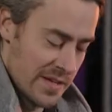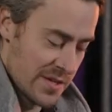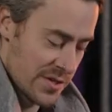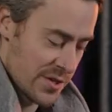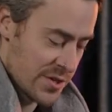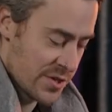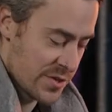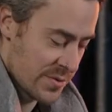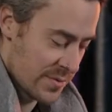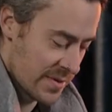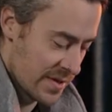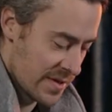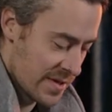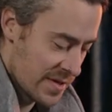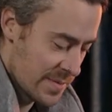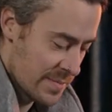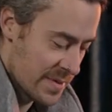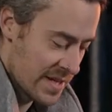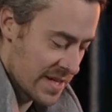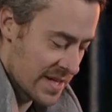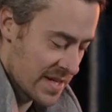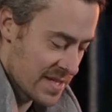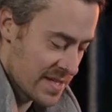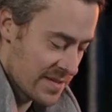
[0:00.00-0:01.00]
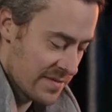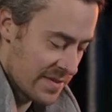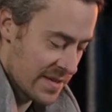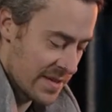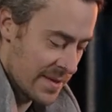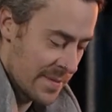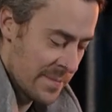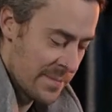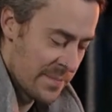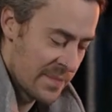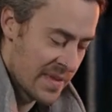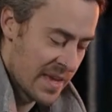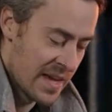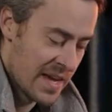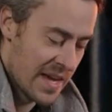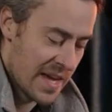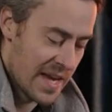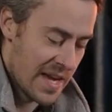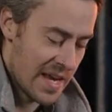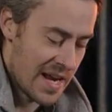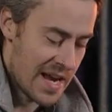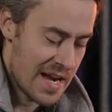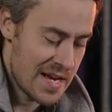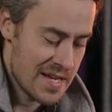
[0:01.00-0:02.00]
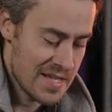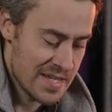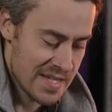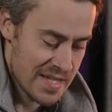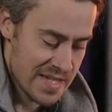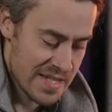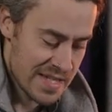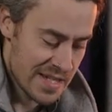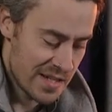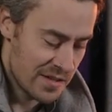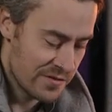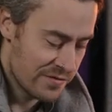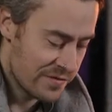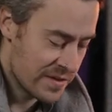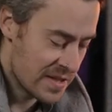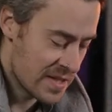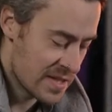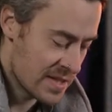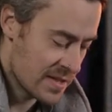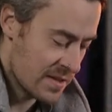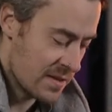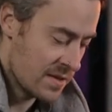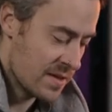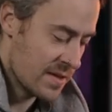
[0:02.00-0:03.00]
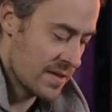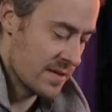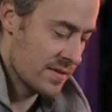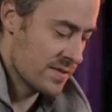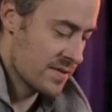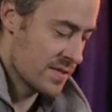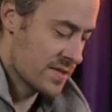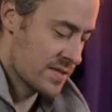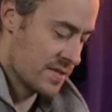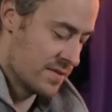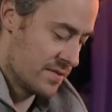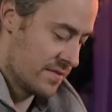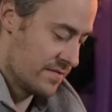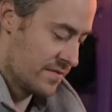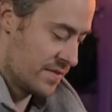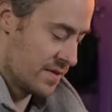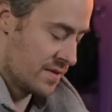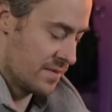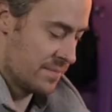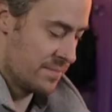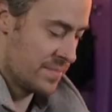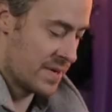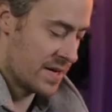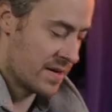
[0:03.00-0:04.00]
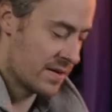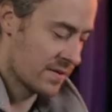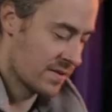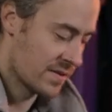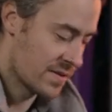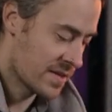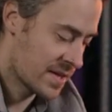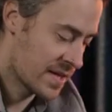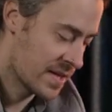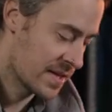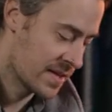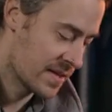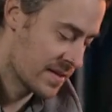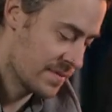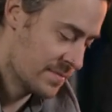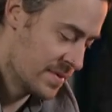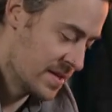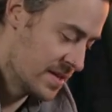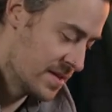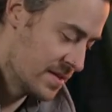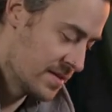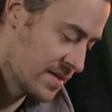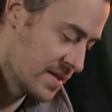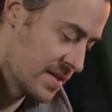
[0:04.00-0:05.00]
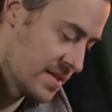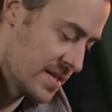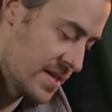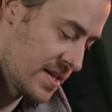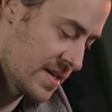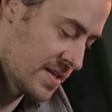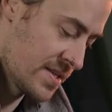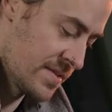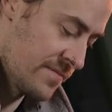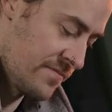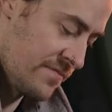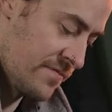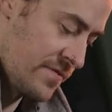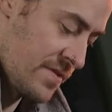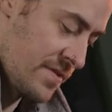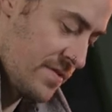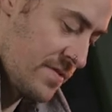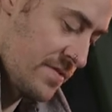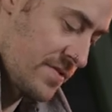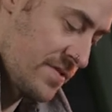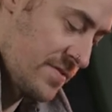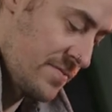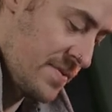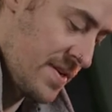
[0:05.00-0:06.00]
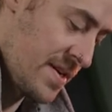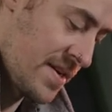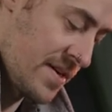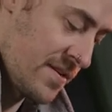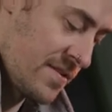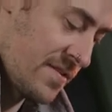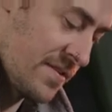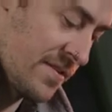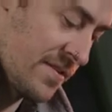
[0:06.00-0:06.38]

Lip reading: is shortened because of it. It has a selfie slot, so if you're better looking than me, you can take some photos while you're on